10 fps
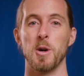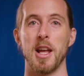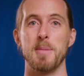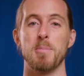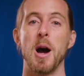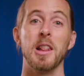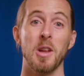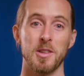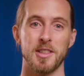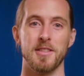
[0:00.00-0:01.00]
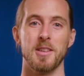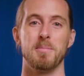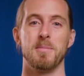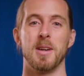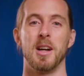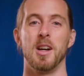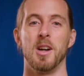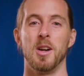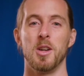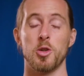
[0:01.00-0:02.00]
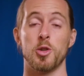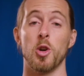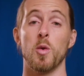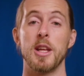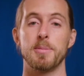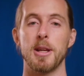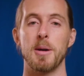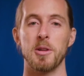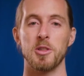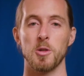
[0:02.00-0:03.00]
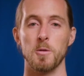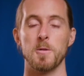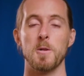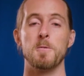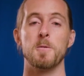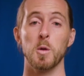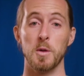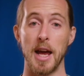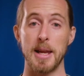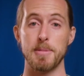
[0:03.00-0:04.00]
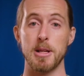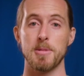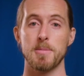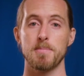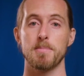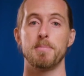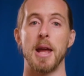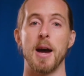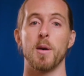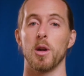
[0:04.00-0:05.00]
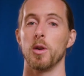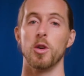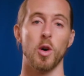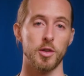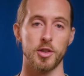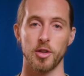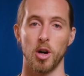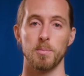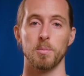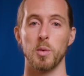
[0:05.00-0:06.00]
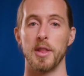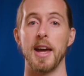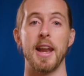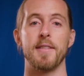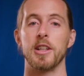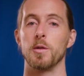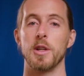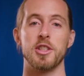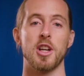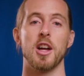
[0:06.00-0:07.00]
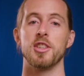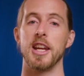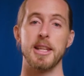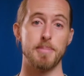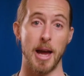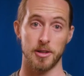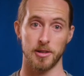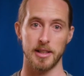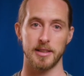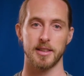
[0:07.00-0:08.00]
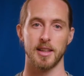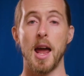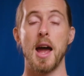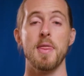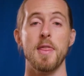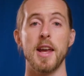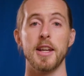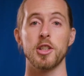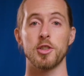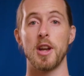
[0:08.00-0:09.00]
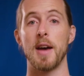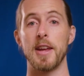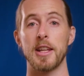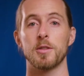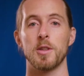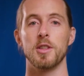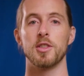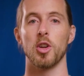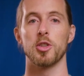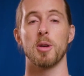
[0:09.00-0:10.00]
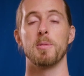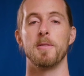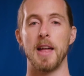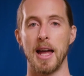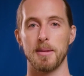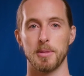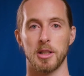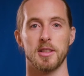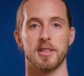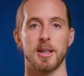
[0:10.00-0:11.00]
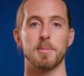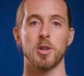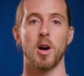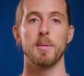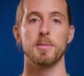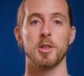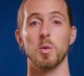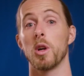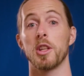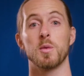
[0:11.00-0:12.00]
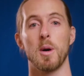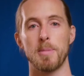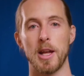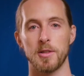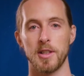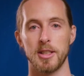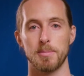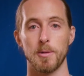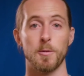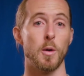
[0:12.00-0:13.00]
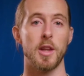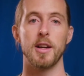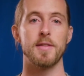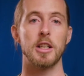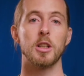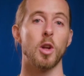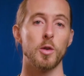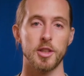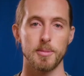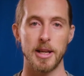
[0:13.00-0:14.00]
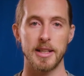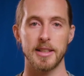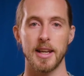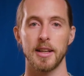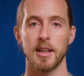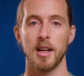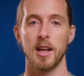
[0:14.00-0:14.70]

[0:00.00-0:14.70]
it and buy lots of them. You should always be able to shoot for a full day minimum, powered on non-stop without having to recharge any batteries. And then you should have extras on top of that, because sometimes you'll want to swap batteries before they're even close to being dead.